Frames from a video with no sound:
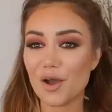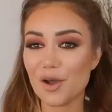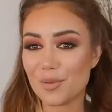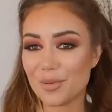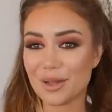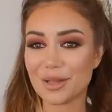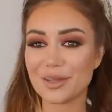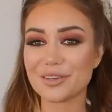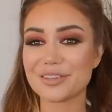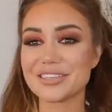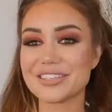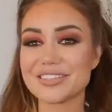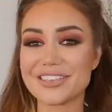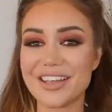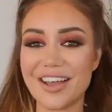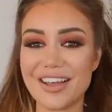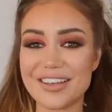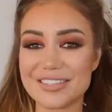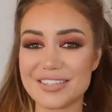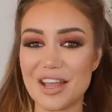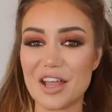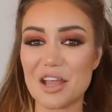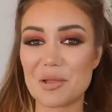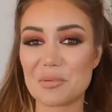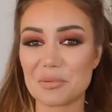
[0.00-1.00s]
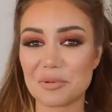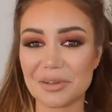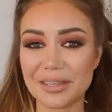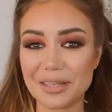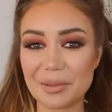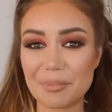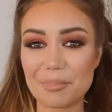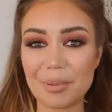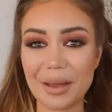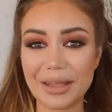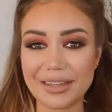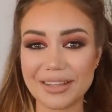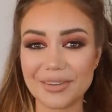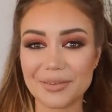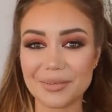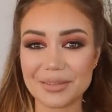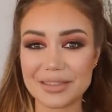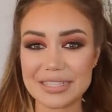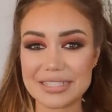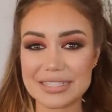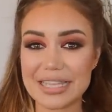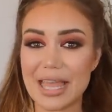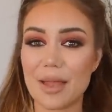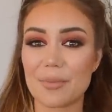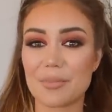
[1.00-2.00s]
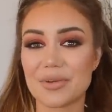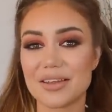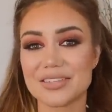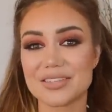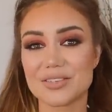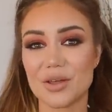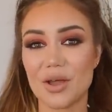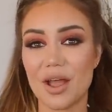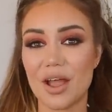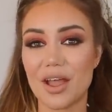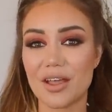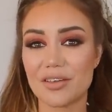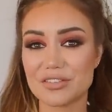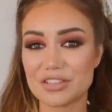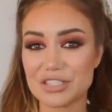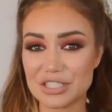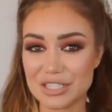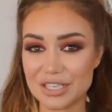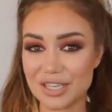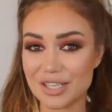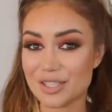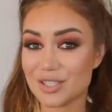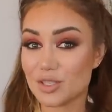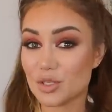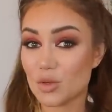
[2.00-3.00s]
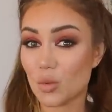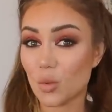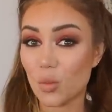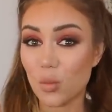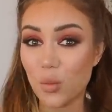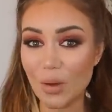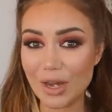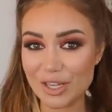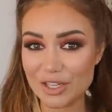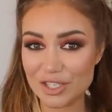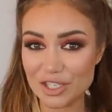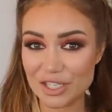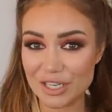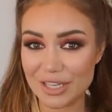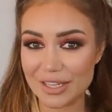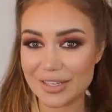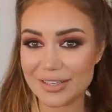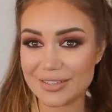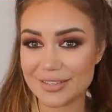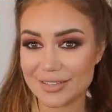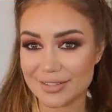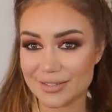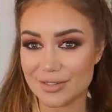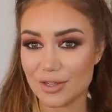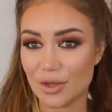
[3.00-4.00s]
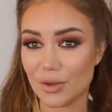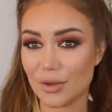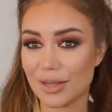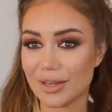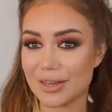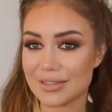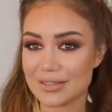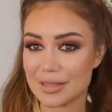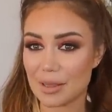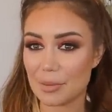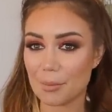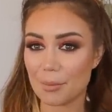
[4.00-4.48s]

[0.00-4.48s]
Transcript: Oh my goodness, guys, I am really battling with this camera, so I have just switched it, so it is